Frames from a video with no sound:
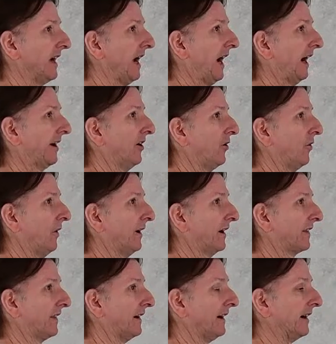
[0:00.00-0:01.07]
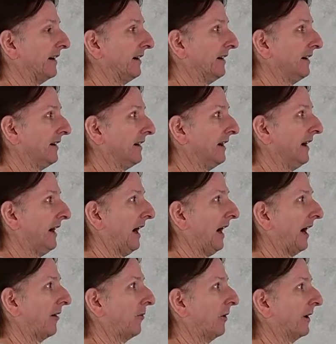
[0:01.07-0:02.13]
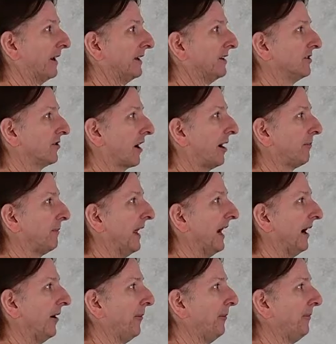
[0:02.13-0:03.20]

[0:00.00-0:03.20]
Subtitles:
I don't want it there. I want it dropped down.